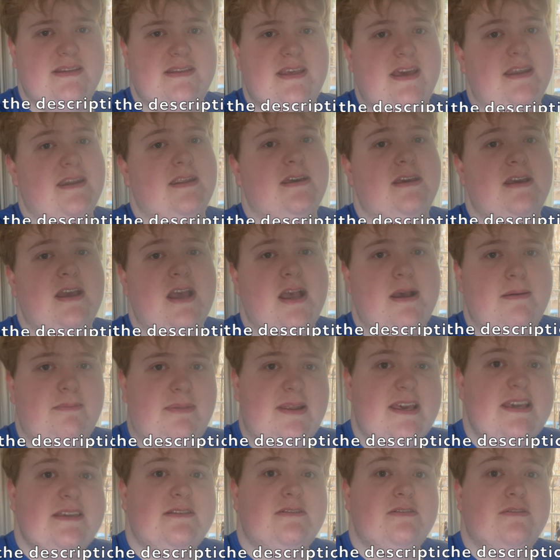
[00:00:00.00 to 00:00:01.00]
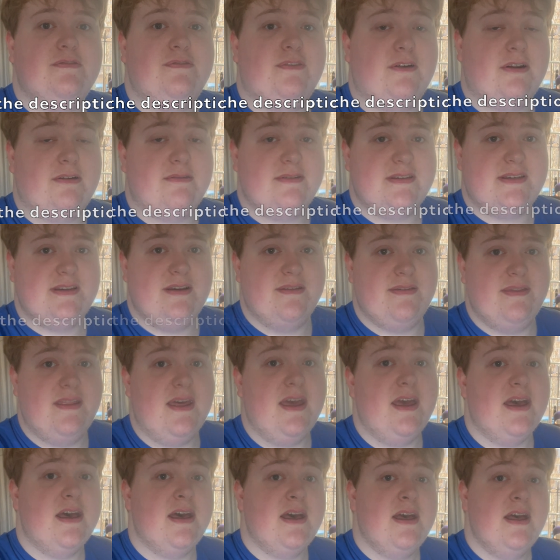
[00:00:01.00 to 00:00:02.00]
then please do follow us on
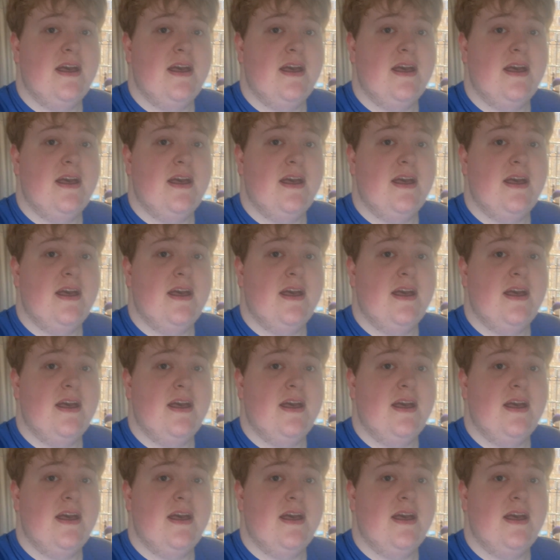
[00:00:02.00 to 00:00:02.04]
there.